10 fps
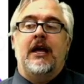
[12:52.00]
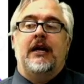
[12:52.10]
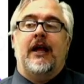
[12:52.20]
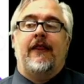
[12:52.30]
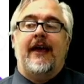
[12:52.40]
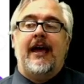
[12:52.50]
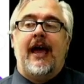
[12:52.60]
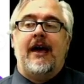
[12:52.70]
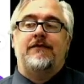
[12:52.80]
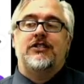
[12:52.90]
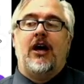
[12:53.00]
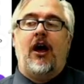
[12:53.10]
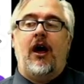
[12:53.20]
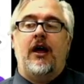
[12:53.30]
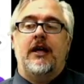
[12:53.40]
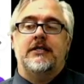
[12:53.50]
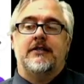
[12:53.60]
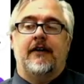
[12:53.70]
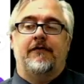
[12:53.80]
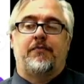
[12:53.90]
Now they have tons
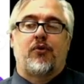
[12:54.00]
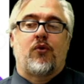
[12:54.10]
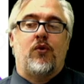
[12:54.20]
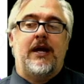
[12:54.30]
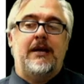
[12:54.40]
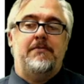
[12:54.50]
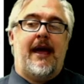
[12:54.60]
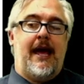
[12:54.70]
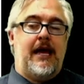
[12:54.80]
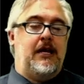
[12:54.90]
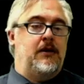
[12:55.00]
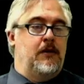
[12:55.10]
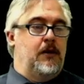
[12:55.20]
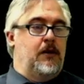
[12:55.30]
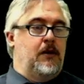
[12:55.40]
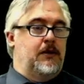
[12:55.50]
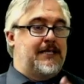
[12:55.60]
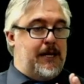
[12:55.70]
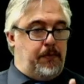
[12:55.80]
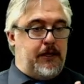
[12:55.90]
of pre-made
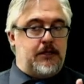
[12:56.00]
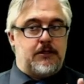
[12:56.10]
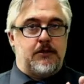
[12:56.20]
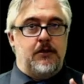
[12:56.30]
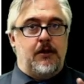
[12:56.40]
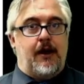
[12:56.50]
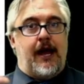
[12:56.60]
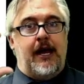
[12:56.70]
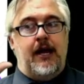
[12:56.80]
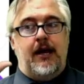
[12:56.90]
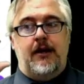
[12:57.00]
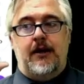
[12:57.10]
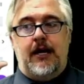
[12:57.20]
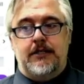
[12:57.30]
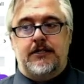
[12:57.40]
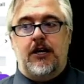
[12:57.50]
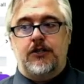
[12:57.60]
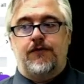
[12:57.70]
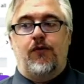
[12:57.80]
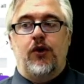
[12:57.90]
templates and
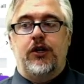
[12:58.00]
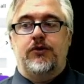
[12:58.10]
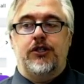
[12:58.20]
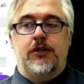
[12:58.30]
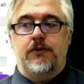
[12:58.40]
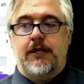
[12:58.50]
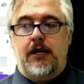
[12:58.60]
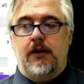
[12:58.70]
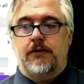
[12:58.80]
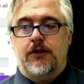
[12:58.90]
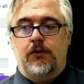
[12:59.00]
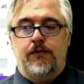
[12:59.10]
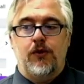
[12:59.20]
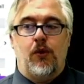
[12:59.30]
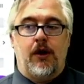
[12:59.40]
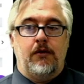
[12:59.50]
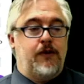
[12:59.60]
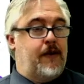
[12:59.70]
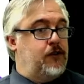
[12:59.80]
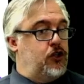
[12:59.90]
such for you to use here. So if you
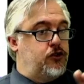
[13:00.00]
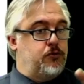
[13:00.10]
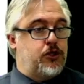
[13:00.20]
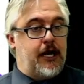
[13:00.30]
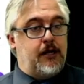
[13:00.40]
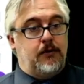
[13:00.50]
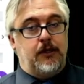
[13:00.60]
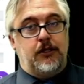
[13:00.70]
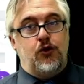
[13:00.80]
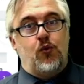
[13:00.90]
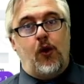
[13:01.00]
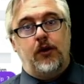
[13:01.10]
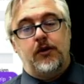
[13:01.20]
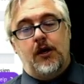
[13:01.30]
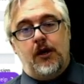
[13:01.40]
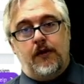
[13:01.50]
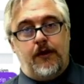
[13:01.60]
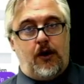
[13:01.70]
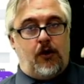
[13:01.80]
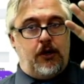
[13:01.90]
have a YouTube channel and you want the
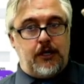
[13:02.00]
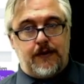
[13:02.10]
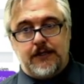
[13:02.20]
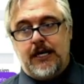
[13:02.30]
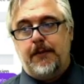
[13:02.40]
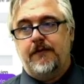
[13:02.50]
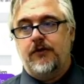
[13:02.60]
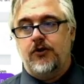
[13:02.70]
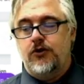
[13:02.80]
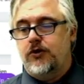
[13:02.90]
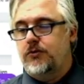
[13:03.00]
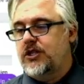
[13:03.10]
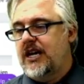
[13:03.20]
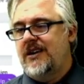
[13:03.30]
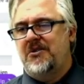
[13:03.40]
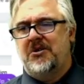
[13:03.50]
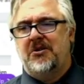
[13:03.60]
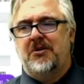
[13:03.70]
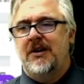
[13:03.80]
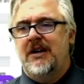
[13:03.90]
art at the top of your YouTube
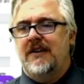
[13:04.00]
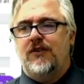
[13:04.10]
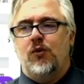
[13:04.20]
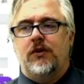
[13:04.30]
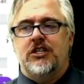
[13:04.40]
channel, if you want to